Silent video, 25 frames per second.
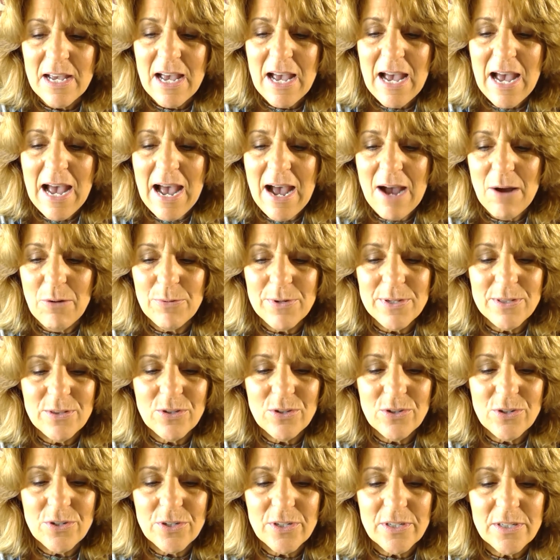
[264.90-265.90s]
How we
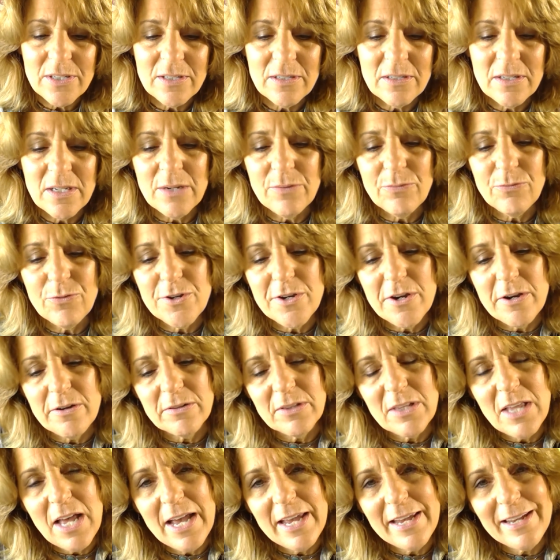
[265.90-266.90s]
look, if we are
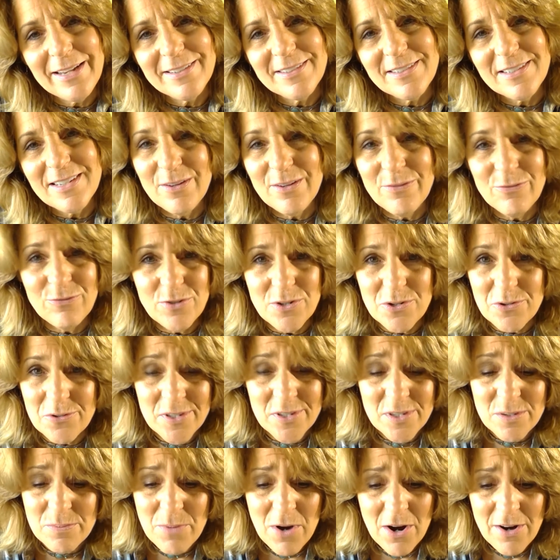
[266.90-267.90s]
liked, if we are
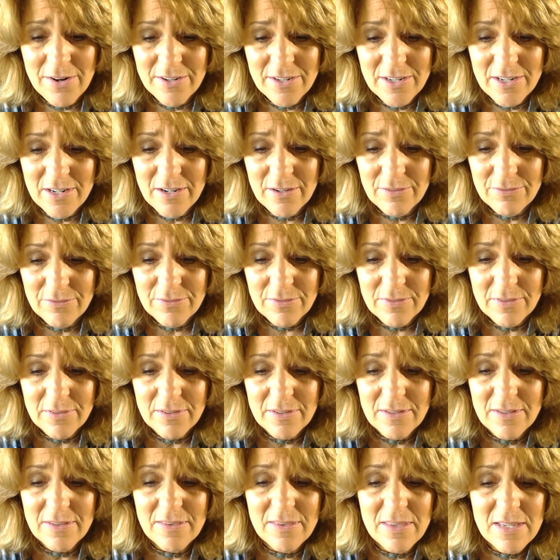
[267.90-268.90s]
smart enough,
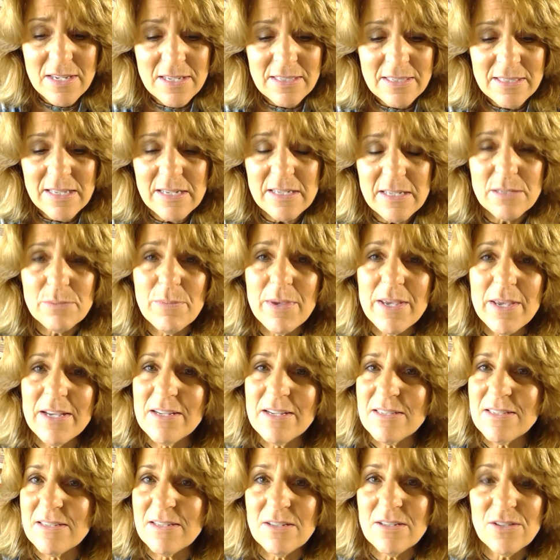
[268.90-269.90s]
these things make
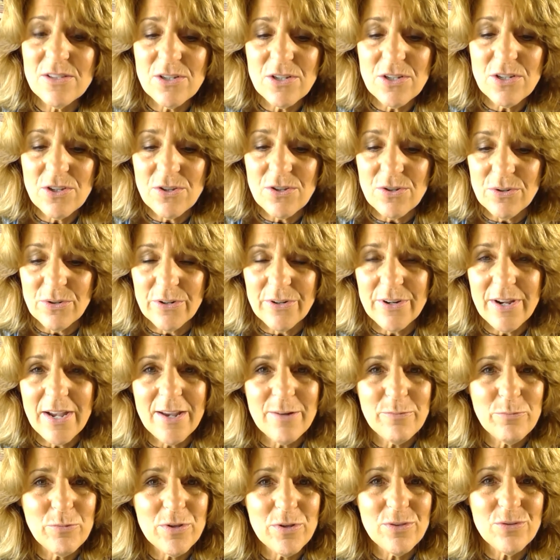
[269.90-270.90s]
us insecure
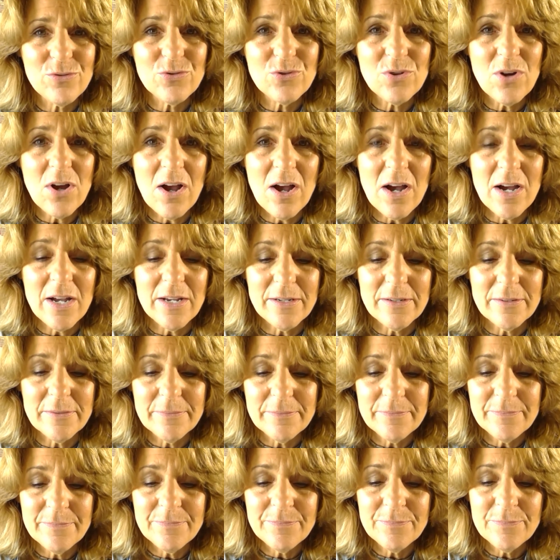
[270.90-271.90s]
and withdrawn.
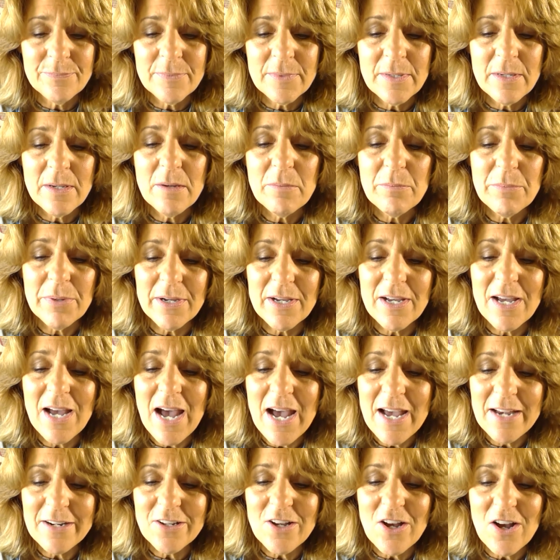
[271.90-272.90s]
But
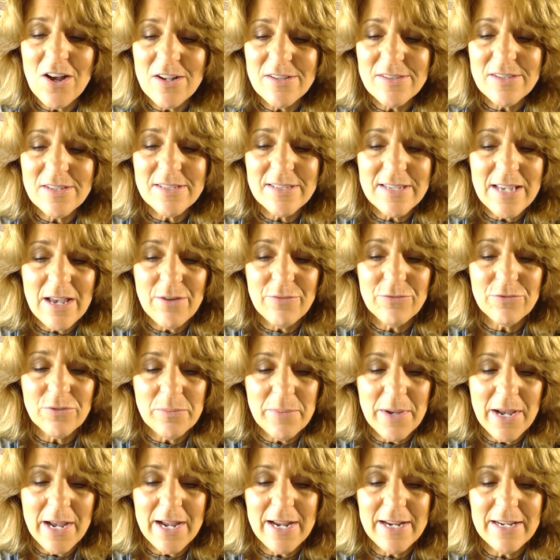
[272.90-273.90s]
God calls us out from
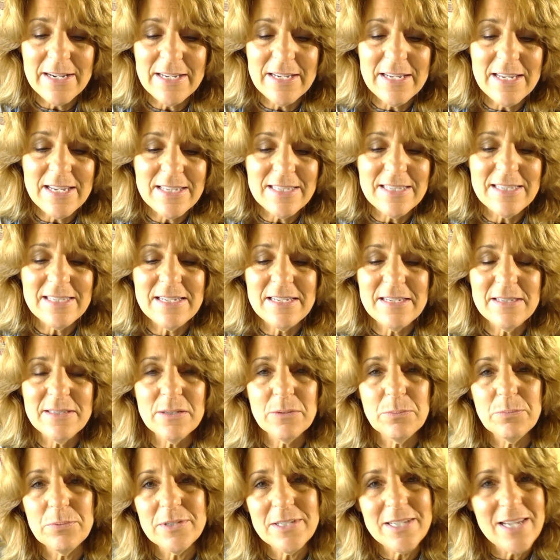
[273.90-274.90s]
hiding and sees
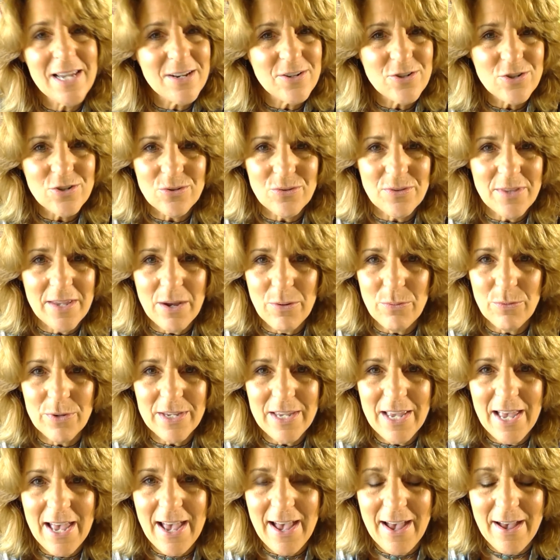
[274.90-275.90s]
the potential that we
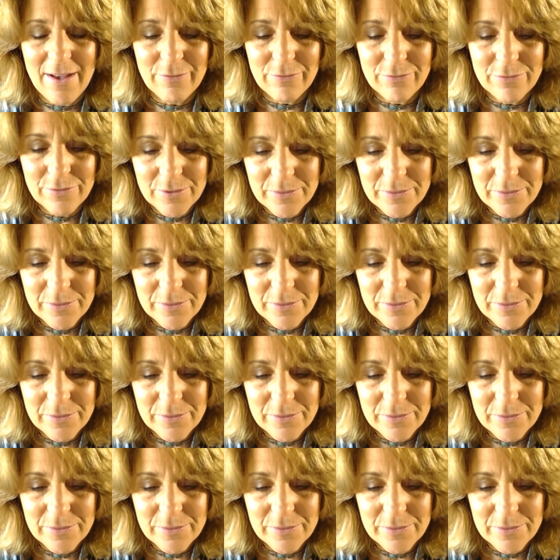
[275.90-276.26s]
have.